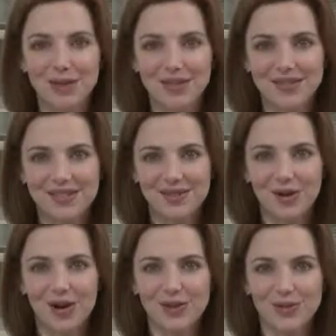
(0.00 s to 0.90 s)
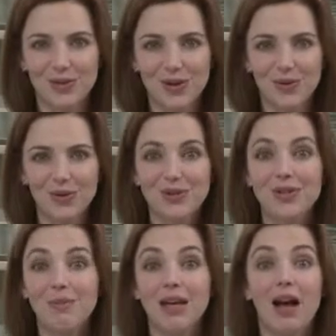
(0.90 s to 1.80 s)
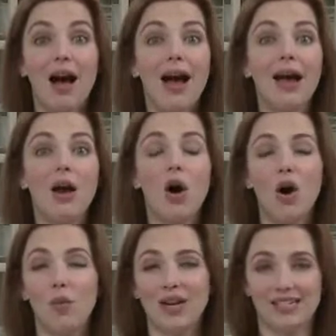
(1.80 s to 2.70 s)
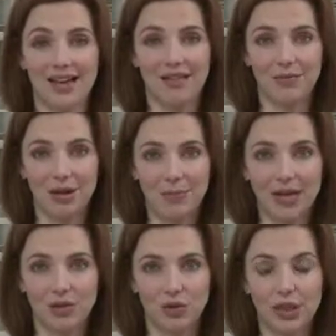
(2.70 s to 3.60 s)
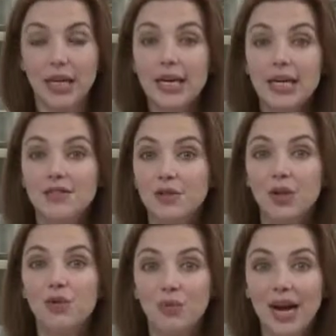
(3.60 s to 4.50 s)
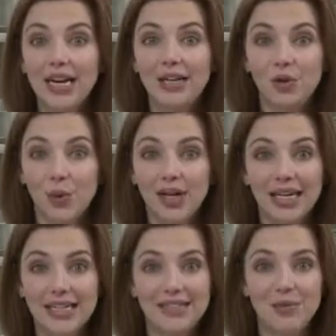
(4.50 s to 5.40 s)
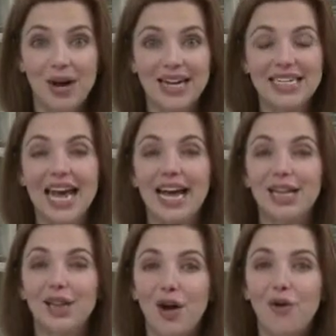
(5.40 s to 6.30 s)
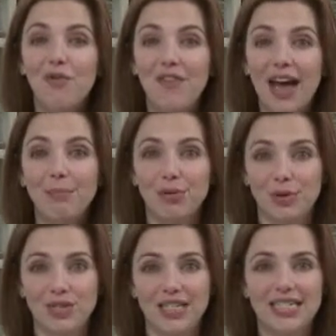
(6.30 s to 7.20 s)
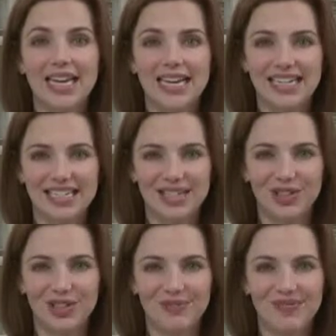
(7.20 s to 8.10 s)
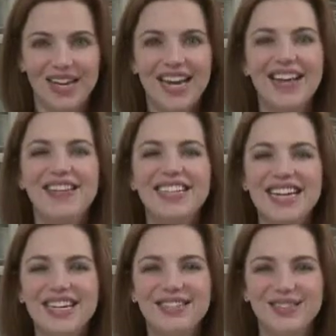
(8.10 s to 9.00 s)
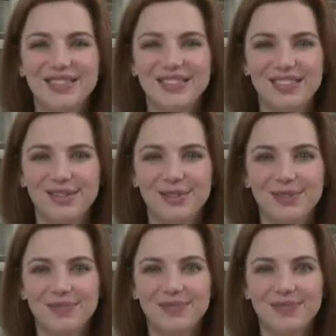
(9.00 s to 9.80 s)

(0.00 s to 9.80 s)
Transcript: beans as they're also known, are something I always have in my pantry as they're a great and quick, easy way to add low-fat protein to any dish. And they taste good too.